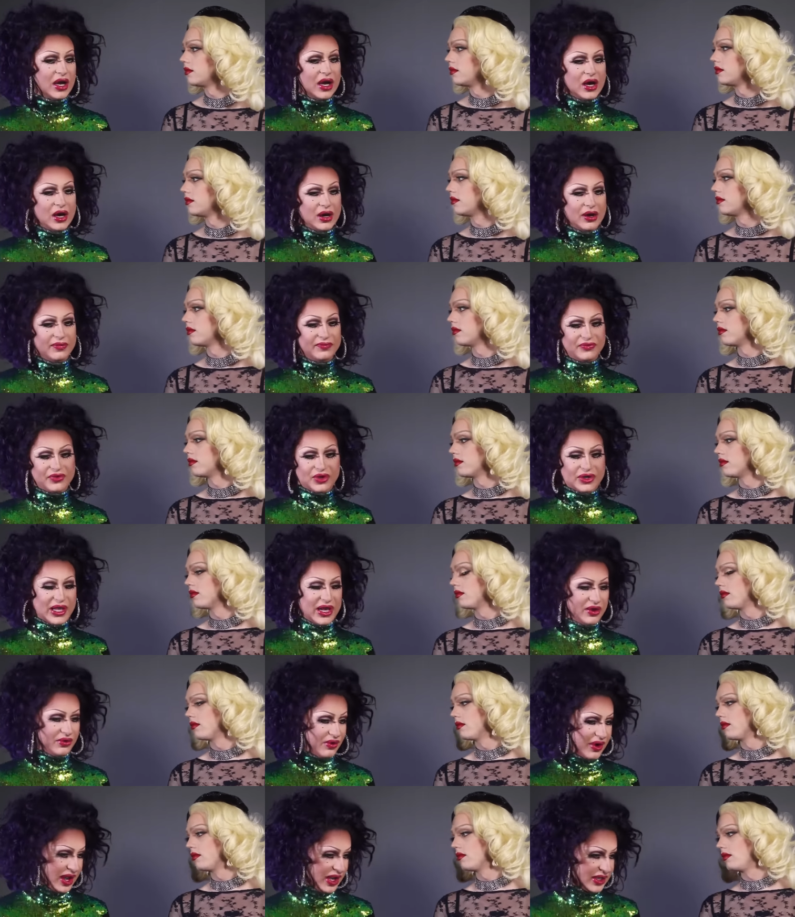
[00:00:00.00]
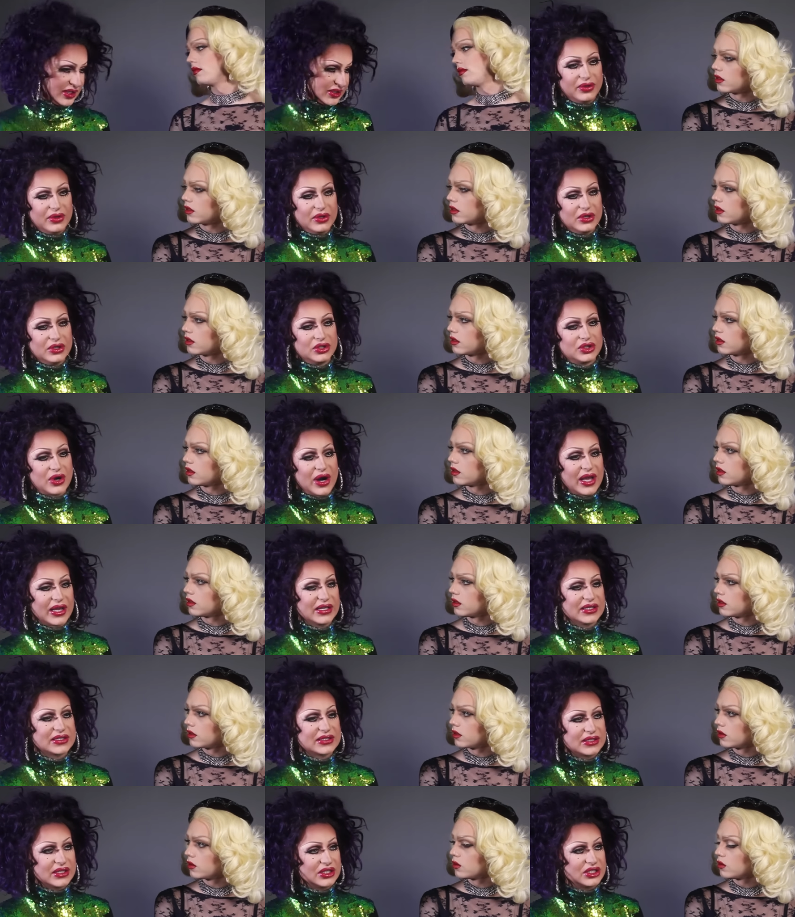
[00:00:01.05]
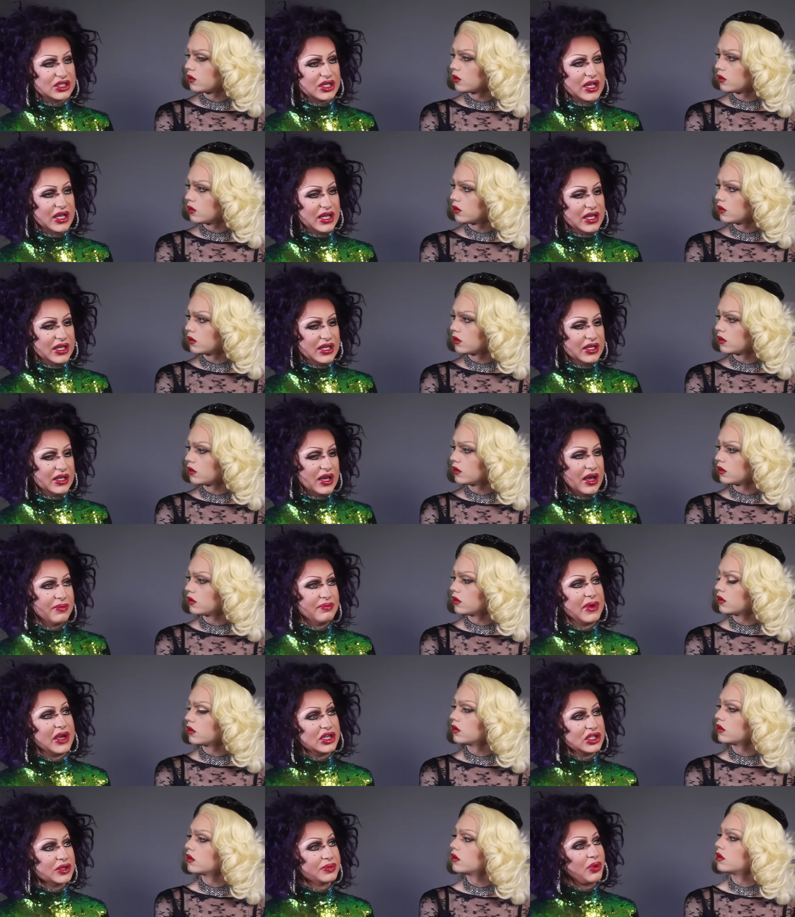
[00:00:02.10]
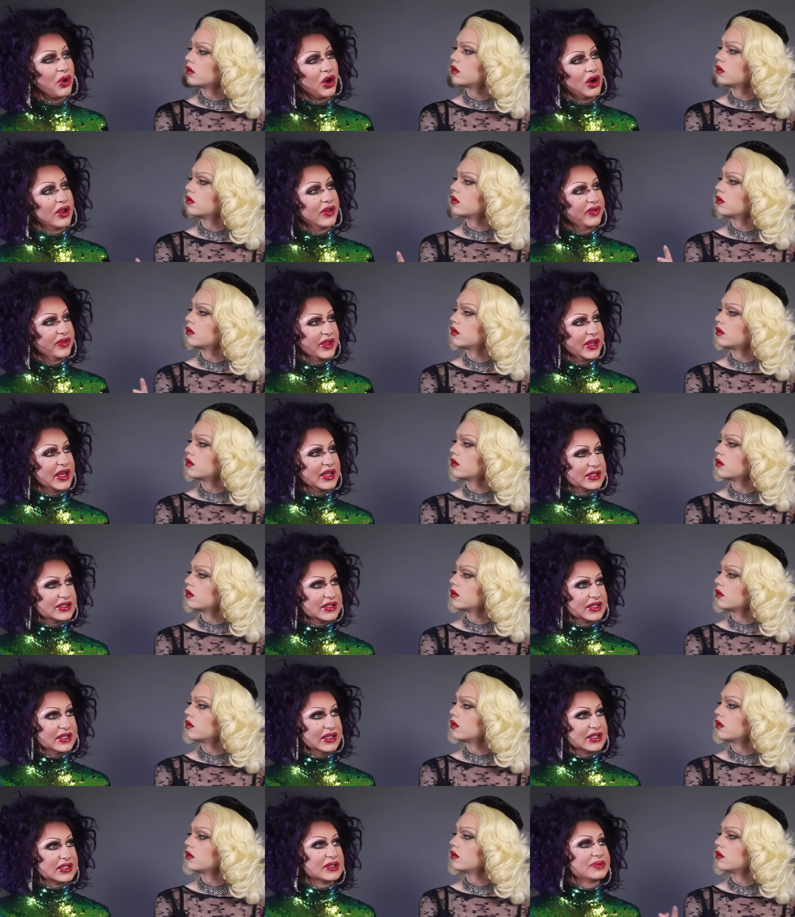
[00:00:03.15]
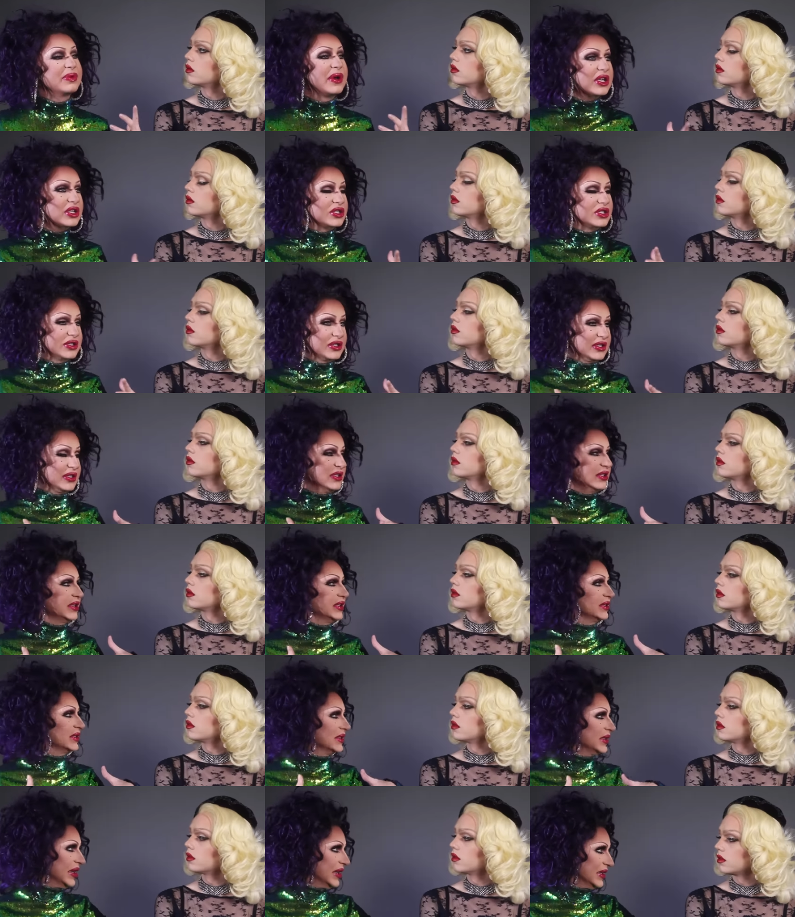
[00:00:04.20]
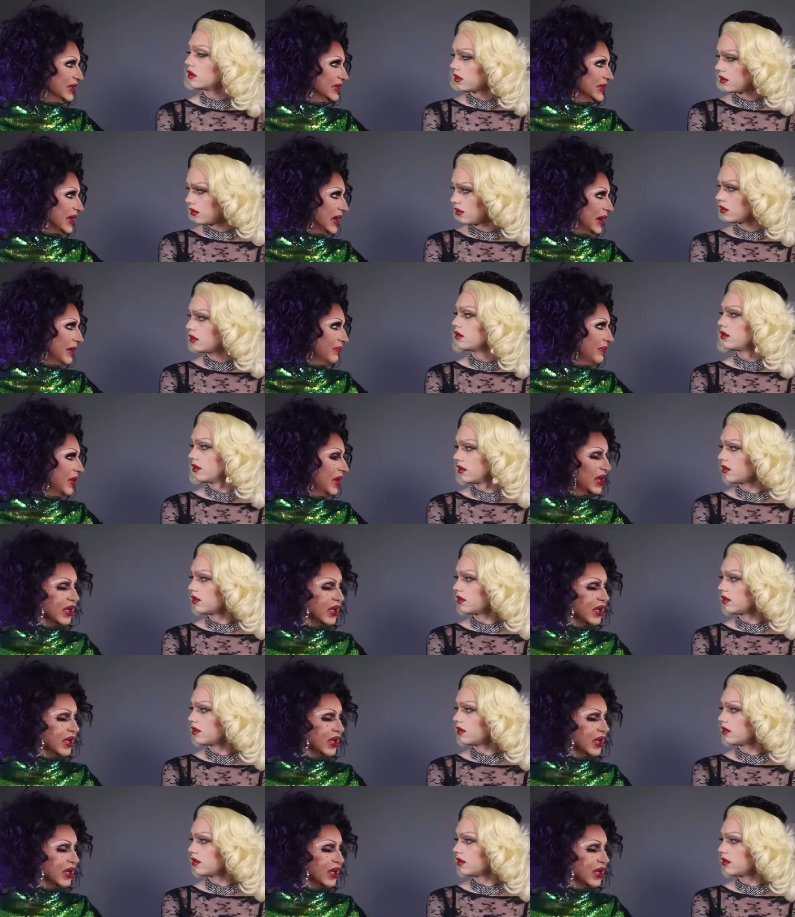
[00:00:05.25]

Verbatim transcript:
Speaker 1: um, for gay rights. Drag is such a, a major part of the gay scene, especially in today's time.